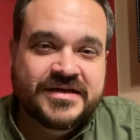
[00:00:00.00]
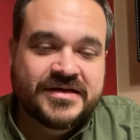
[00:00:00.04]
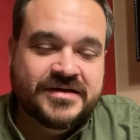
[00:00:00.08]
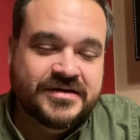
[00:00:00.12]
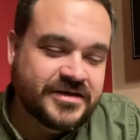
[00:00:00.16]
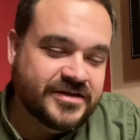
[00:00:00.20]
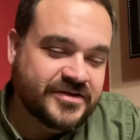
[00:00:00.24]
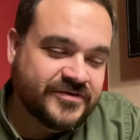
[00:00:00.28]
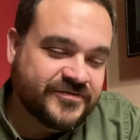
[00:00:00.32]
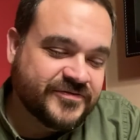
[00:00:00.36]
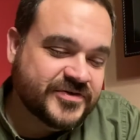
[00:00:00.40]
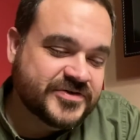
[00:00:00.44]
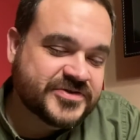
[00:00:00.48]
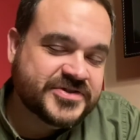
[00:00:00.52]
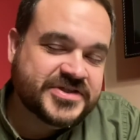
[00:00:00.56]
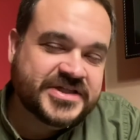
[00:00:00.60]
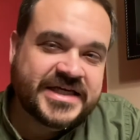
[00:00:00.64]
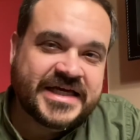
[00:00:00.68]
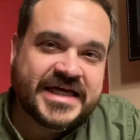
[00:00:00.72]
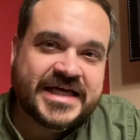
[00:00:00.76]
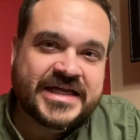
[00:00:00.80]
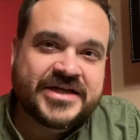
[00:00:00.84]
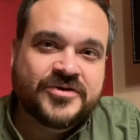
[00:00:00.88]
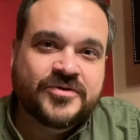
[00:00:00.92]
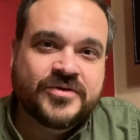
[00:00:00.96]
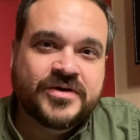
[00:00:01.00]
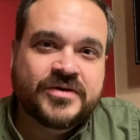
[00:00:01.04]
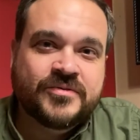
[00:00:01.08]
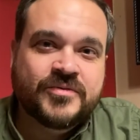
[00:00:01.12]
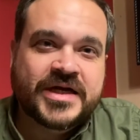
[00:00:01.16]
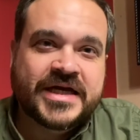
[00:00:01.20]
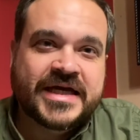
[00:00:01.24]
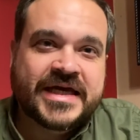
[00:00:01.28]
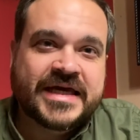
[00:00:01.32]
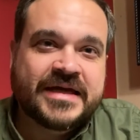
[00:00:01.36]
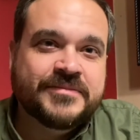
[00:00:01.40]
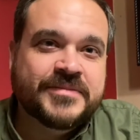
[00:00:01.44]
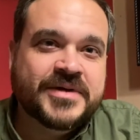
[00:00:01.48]
And the first thing I do when I
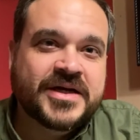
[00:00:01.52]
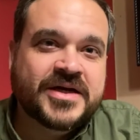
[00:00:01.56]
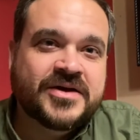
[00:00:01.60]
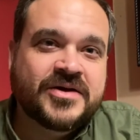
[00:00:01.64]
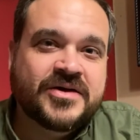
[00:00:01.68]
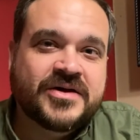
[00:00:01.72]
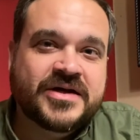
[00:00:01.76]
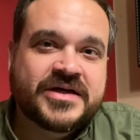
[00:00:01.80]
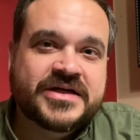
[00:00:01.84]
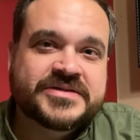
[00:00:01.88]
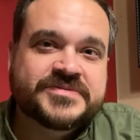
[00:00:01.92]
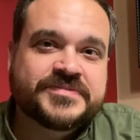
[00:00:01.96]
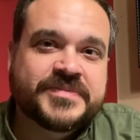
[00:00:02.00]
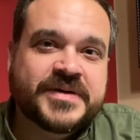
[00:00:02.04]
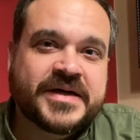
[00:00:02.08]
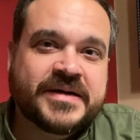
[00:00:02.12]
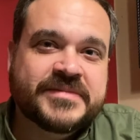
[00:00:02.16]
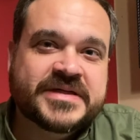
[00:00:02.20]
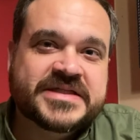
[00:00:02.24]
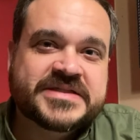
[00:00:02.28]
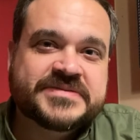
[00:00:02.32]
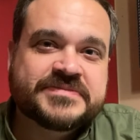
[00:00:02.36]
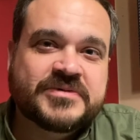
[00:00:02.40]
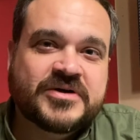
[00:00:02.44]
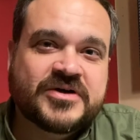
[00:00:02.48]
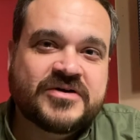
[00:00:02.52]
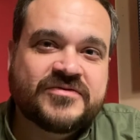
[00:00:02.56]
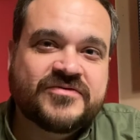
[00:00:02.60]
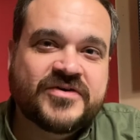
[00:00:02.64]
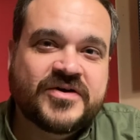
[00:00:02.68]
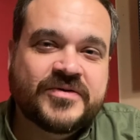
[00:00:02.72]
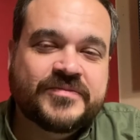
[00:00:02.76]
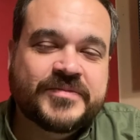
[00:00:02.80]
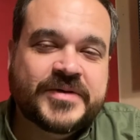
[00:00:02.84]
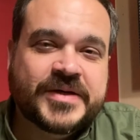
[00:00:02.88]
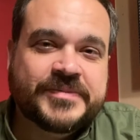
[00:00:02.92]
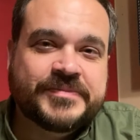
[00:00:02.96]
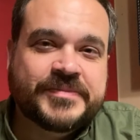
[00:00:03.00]
get in my car is pop my
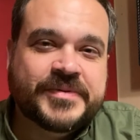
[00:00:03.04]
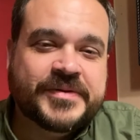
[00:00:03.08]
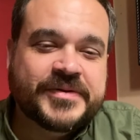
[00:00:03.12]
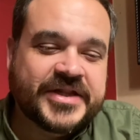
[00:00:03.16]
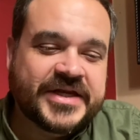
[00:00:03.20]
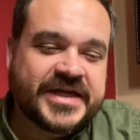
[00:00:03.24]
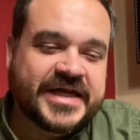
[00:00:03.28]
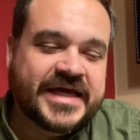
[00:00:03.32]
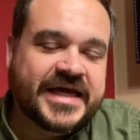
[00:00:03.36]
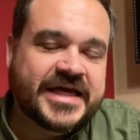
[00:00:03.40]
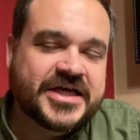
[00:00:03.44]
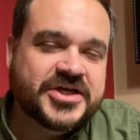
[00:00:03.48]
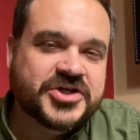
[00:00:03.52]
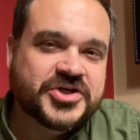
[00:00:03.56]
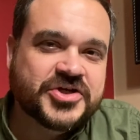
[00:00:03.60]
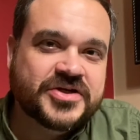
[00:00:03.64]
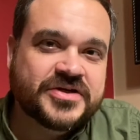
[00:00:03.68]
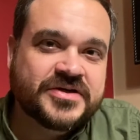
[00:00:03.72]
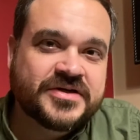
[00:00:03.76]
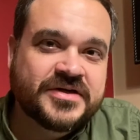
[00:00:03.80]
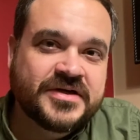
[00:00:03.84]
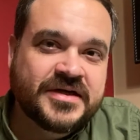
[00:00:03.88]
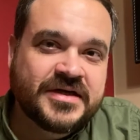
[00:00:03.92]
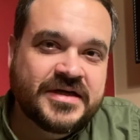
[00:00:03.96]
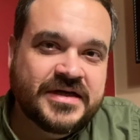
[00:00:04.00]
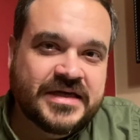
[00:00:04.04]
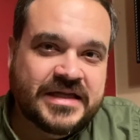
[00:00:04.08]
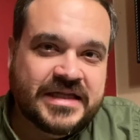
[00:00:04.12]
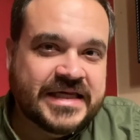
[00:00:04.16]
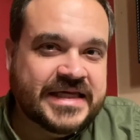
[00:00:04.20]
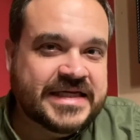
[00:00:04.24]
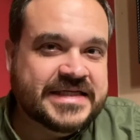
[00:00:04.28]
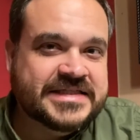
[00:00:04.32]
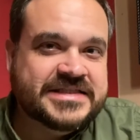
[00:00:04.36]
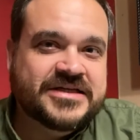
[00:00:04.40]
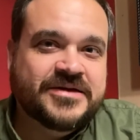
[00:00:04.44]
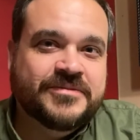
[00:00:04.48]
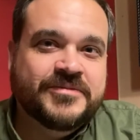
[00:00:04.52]
smartphone up on the dash and let
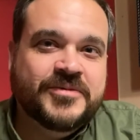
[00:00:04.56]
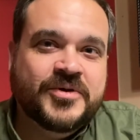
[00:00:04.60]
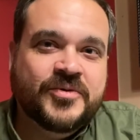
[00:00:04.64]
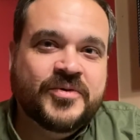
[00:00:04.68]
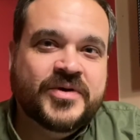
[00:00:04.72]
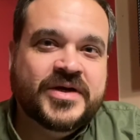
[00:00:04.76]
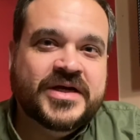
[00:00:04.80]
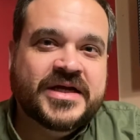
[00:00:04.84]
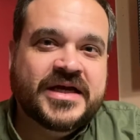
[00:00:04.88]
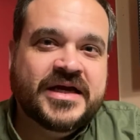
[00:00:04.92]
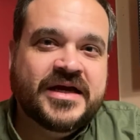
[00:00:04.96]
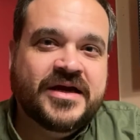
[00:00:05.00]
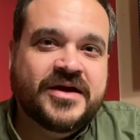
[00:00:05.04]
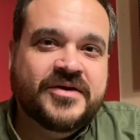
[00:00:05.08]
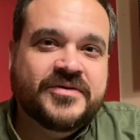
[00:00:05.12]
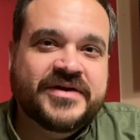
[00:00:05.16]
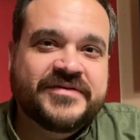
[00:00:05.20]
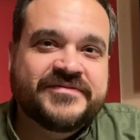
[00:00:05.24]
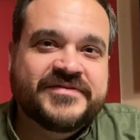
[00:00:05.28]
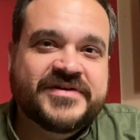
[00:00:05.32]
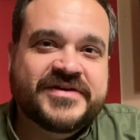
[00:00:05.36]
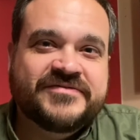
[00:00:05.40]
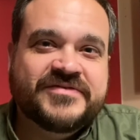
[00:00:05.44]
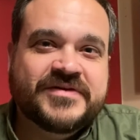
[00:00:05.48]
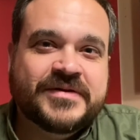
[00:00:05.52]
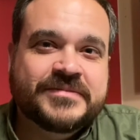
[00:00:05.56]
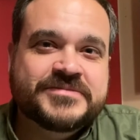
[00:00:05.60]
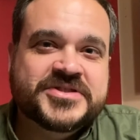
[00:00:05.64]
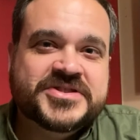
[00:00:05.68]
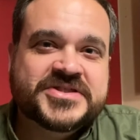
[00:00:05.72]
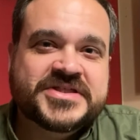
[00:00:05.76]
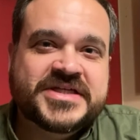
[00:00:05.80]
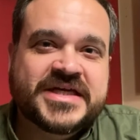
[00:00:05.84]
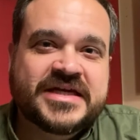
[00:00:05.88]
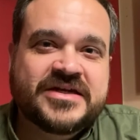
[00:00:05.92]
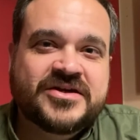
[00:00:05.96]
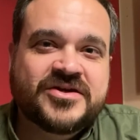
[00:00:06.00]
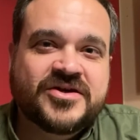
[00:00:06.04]
it tell me where to go. Even if I'm just
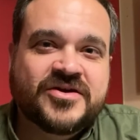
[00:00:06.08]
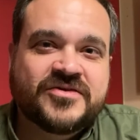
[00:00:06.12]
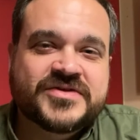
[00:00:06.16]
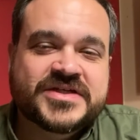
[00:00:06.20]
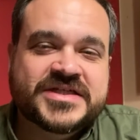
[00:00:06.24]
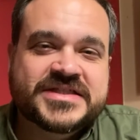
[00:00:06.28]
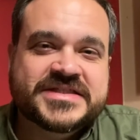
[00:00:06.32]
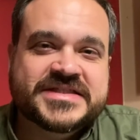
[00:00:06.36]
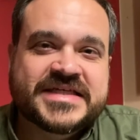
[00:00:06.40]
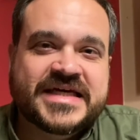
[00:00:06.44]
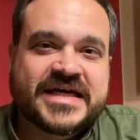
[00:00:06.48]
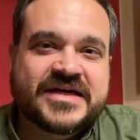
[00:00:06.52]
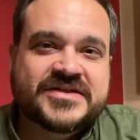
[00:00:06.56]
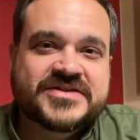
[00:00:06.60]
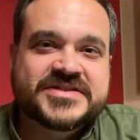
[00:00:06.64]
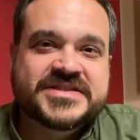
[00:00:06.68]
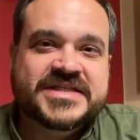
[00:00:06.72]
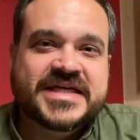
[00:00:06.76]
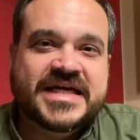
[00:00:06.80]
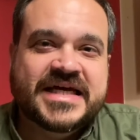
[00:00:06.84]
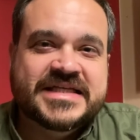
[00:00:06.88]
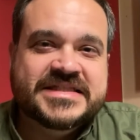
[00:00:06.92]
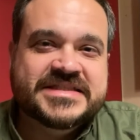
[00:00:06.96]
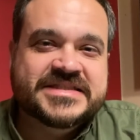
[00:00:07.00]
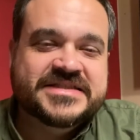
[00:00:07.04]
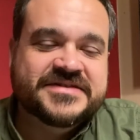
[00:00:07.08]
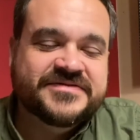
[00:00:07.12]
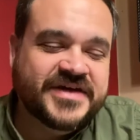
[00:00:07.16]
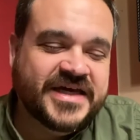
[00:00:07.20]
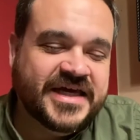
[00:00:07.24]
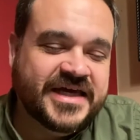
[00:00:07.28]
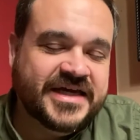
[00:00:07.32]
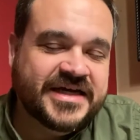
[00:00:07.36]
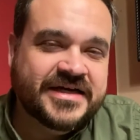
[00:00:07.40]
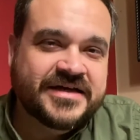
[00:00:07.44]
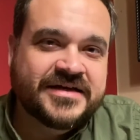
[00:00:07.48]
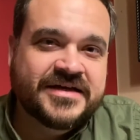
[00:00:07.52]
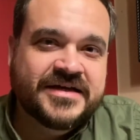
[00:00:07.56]
heading over to Southside
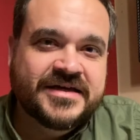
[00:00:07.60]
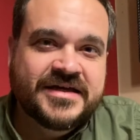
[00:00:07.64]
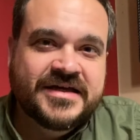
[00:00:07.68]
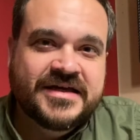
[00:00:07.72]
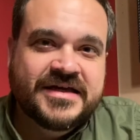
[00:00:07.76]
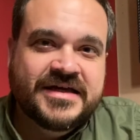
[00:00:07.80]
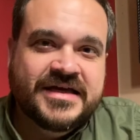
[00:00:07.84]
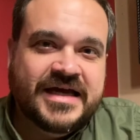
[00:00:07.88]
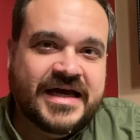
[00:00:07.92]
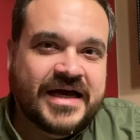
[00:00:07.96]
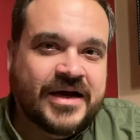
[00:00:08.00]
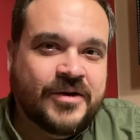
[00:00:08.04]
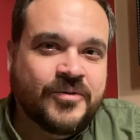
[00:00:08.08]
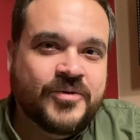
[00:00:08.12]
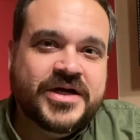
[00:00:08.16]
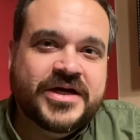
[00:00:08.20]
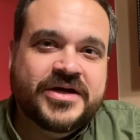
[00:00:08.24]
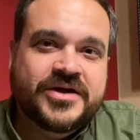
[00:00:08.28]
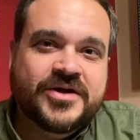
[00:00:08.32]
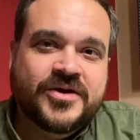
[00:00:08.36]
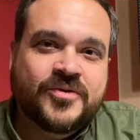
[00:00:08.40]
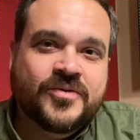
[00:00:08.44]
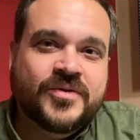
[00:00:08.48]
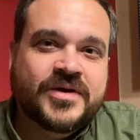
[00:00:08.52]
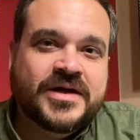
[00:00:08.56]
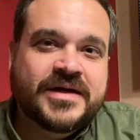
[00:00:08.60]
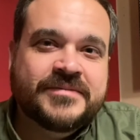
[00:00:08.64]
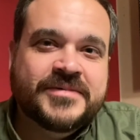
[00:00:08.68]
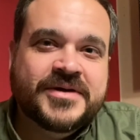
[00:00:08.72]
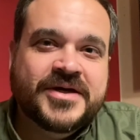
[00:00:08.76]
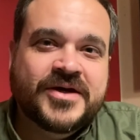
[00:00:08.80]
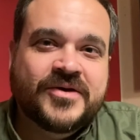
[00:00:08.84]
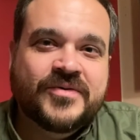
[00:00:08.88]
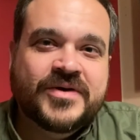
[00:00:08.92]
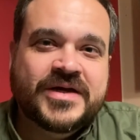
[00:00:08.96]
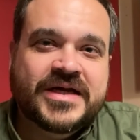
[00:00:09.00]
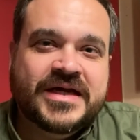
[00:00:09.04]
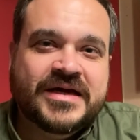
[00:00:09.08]
Savannah, I want to know where I'm
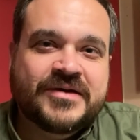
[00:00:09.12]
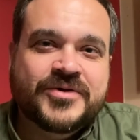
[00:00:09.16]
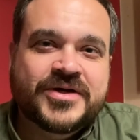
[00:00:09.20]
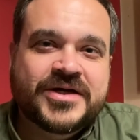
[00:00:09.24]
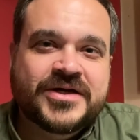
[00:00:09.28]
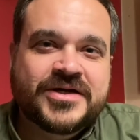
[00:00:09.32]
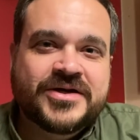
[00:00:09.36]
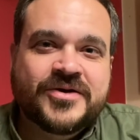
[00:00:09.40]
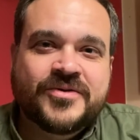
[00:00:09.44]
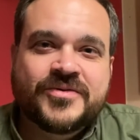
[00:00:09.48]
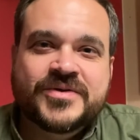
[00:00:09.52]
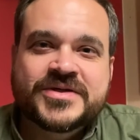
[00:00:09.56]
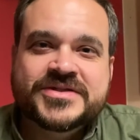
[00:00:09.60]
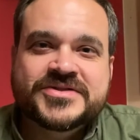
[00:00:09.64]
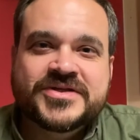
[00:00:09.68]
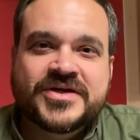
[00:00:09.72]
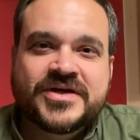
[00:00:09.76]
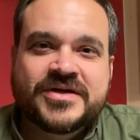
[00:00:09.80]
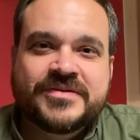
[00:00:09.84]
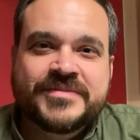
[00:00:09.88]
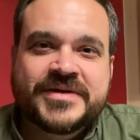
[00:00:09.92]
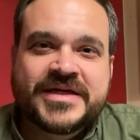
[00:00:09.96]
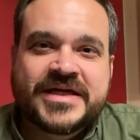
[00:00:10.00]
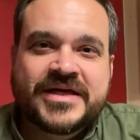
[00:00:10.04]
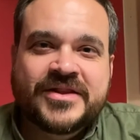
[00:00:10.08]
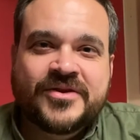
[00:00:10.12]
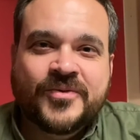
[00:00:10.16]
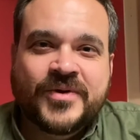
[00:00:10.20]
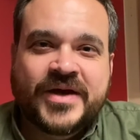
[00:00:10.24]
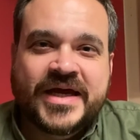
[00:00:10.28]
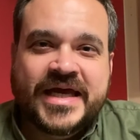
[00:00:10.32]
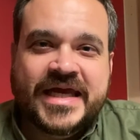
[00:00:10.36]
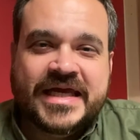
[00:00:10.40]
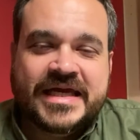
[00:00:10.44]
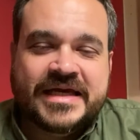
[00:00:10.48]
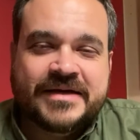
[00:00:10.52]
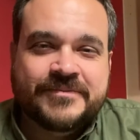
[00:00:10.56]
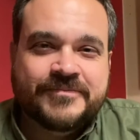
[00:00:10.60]
going. I want to know what's going to be in the
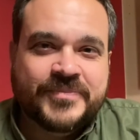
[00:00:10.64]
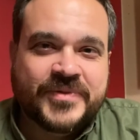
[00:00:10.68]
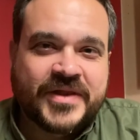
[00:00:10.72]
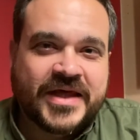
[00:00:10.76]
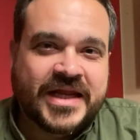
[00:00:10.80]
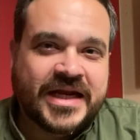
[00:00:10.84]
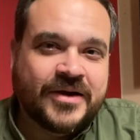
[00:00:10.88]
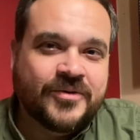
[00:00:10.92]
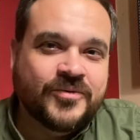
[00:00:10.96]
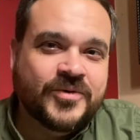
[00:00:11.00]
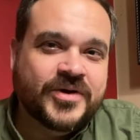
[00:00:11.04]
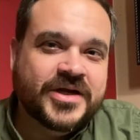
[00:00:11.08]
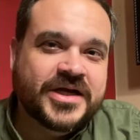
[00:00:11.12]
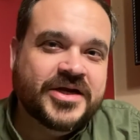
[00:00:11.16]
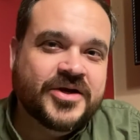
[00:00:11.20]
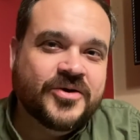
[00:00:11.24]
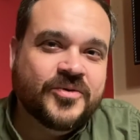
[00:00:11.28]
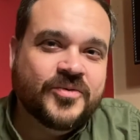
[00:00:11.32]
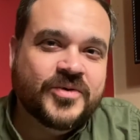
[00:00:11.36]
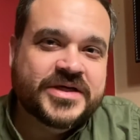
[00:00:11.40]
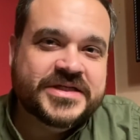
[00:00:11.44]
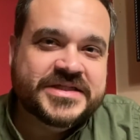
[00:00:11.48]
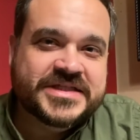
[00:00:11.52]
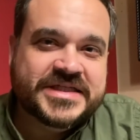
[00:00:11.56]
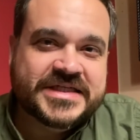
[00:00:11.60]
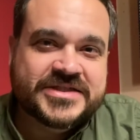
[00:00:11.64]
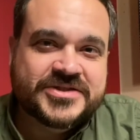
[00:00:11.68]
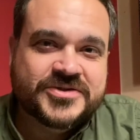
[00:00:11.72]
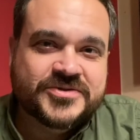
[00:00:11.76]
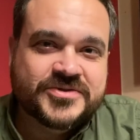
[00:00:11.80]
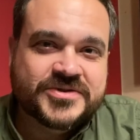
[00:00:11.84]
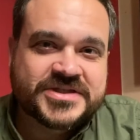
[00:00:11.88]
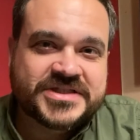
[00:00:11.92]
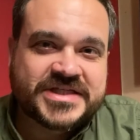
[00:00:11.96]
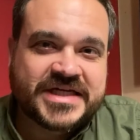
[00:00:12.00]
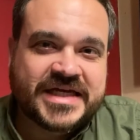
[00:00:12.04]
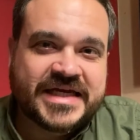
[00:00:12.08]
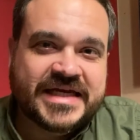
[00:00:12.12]
way. And I want to know what
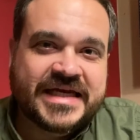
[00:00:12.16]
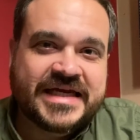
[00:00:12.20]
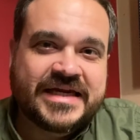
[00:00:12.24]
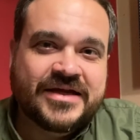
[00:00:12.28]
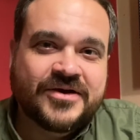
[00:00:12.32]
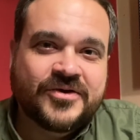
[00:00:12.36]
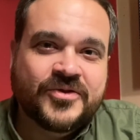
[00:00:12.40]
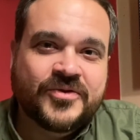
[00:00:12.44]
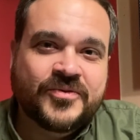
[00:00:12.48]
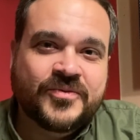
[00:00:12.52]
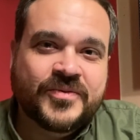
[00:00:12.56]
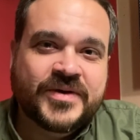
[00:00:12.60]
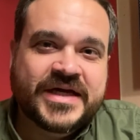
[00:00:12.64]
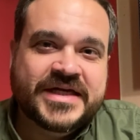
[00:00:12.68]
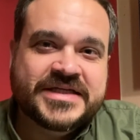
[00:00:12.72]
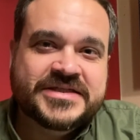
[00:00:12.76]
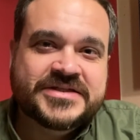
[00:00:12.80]
detours I need on the way,